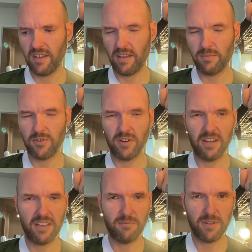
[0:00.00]
trying to
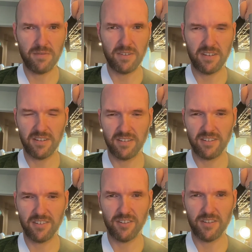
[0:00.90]
get rid of it,
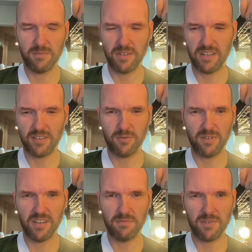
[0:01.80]
calling up the next door
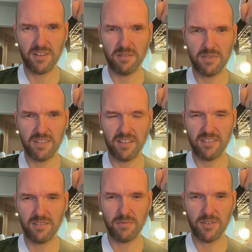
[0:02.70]
neighbor to come and take
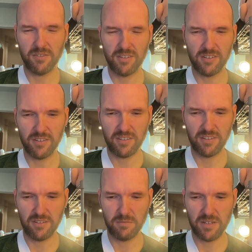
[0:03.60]
some. He only took a
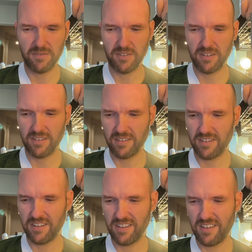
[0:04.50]
little bit of it.
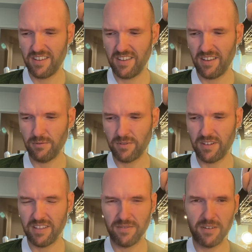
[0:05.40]
I was trying
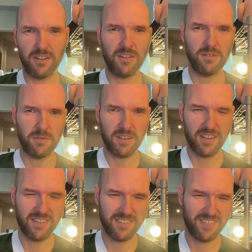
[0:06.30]
to give it all away,
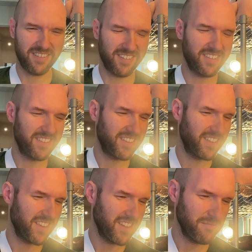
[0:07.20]

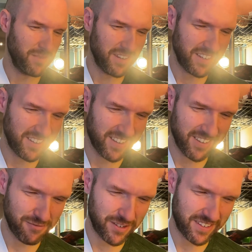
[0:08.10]
but he
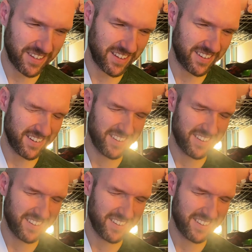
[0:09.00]
wouldn't take it.